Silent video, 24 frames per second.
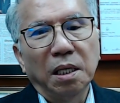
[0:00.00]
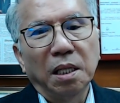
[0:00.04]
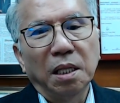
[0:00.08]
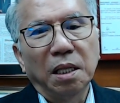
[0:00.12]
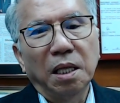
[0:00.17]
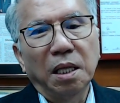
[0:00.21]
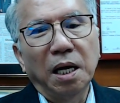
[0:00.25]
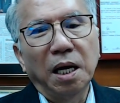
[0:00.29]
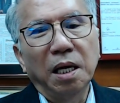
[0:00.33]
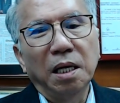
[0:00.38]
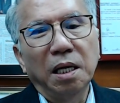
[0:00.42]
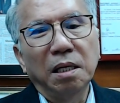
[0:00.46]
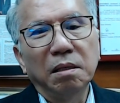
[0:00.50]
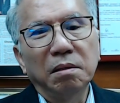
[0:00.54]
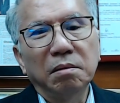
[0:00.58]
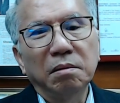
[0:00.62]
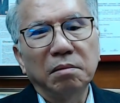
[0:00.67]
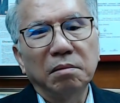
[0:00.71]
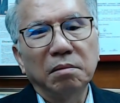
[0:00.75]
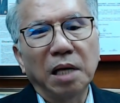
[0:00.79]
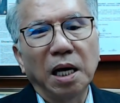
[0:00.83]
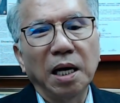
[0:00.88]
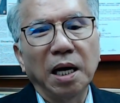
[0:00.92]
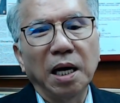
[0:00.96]

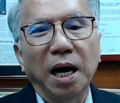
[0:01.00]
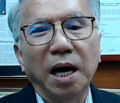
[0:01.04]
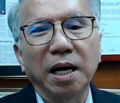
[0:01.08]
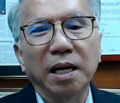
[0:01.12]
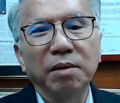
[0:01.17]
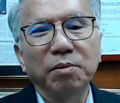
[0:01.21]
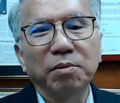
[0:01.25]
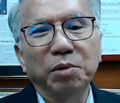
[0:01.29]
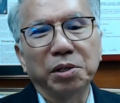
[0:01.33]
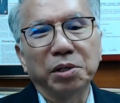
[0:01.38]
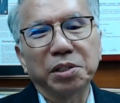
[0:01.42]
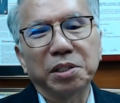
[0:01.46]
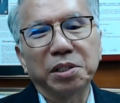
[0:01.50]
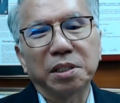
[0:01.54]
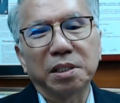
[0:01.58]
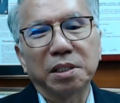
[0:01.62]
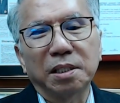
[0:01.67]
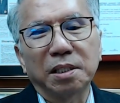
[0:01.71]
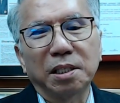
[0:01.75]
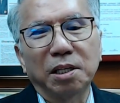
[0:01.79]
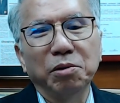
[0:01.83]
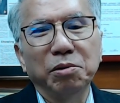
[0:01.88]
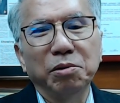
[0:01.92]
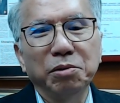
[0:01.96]
Then I was
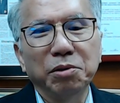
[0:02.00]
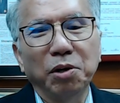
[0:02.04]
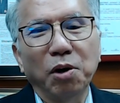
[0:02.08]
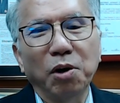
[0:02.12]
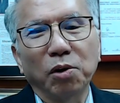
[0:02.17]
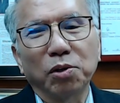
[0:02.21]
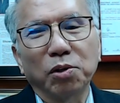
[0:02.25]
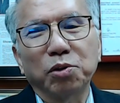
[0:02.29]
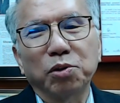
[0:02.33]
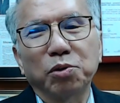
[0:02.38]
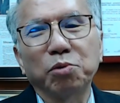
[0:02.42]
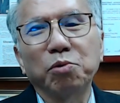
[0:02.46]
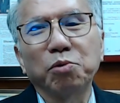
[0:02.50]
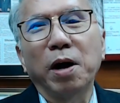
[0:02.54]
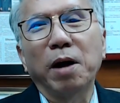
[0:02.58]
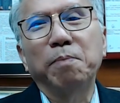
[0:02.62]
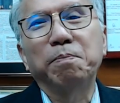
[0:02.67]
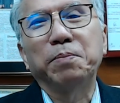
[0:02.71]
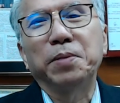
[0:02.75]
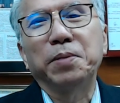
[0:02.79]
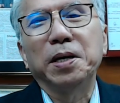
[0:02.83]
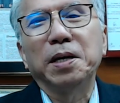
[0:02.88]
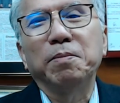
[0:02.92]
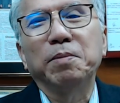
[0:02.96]
still not too
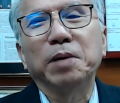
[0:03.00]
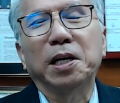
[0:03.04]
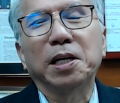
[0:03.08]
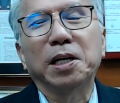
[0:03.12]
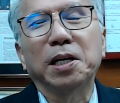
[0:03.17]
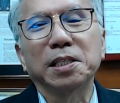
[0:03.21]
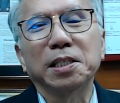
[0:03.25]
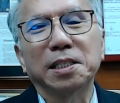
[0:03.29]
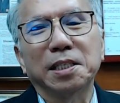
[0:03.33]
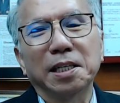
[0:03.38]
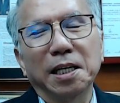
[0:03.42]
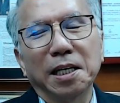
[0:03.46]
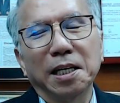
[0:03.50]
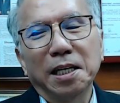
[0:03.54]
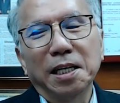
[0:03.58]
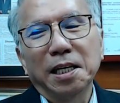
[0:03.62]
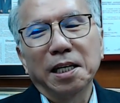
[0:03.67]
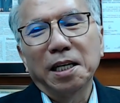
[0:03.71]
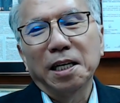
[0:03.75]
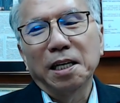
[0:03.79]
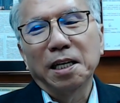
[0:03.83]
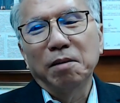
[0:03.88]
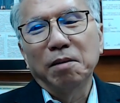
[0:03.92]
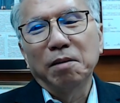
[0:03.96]
happy, because
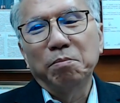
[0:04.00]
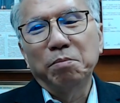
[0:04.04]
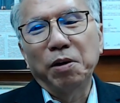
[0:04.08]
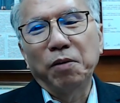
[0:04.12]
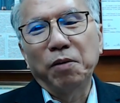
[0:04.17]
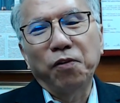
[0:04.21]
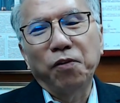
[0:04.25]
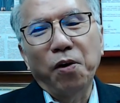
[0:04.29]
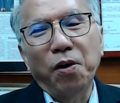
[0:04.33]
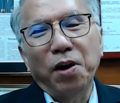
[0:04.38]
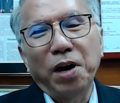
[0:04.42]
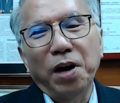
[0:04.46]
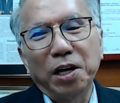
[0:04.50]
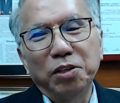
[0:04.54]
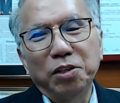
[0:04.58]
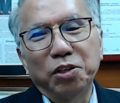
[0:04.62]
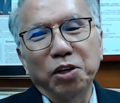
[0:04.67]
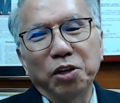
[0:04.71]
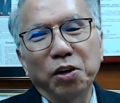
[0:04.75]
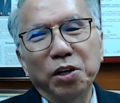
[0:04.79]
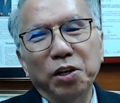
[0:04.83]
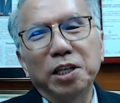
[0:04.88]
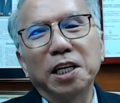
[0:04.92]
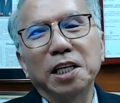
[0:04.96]
before I
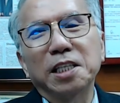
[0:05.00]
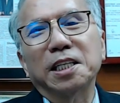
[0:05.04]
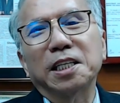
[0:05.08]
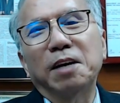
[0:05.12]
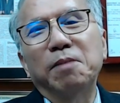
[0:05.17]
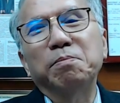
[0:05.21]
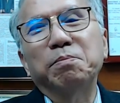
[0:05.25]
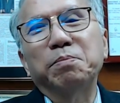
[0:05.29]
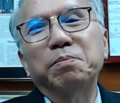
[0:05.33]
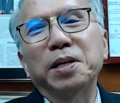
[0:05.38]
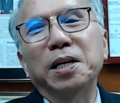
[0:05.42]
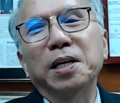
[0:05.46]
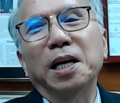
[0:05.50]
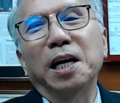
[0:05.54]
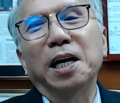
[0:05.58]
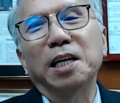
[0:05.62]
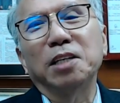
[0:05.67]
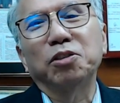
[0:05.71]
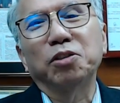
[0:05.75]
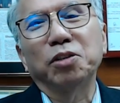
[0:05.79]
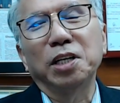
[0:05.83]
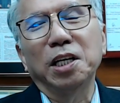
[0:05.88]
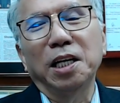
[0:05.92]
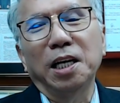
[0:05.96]
joined this company,
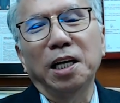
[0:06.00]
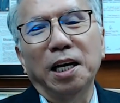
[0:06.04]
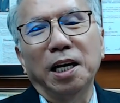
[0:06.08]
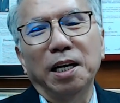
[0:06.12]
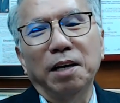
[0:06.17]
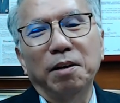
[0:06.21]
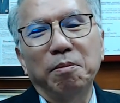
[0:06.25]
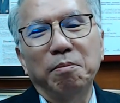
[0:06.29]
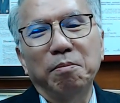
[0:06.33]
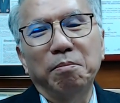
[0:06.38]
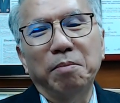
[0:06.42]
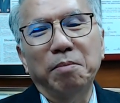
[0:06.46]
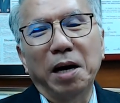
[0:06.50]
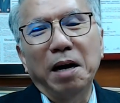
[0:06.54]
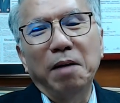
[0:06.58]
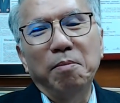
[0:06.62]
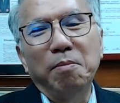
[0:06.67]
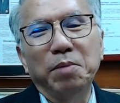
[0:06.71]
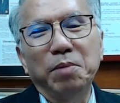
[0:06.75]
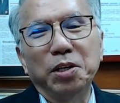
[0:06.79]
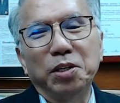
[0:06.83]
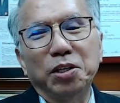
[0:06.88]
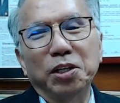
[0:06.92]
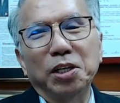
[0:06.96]
actually my
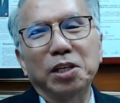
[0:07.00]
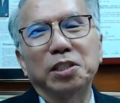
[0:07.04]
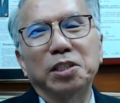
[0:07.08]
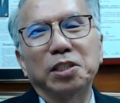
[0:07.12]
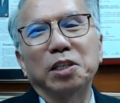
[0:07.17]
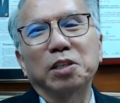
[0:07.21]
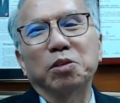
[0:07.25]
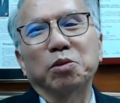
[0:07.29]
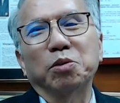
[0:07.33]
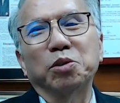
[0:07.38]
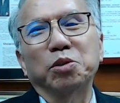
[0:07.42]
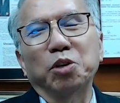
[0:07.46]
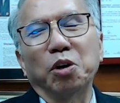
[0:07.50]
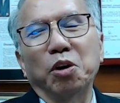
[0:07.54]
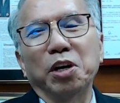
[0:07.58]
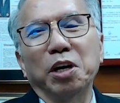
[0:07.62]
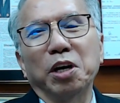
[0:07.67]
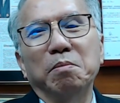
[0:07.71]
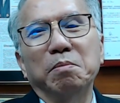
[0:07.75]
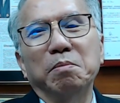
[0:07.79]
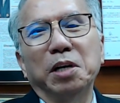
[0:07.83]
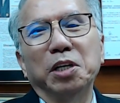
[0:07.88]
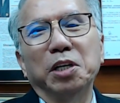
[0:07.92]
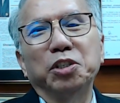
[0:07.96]
ambition is to join
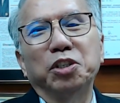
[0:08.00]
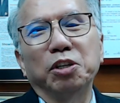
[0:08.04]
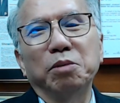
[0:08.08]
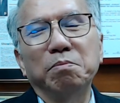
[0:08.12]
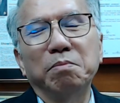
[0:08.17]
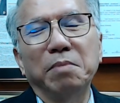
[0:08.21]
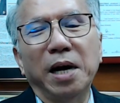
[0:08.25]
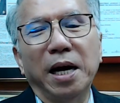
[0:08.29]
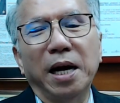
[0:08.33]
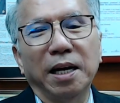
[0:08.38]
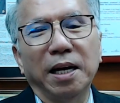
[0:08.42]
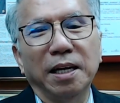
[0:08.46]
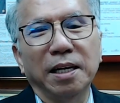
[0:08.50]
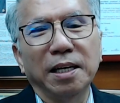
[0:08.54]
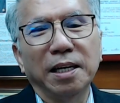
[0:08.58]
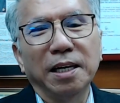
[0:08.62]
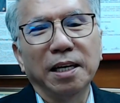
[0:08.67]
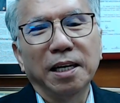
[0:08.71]
a merchant bank.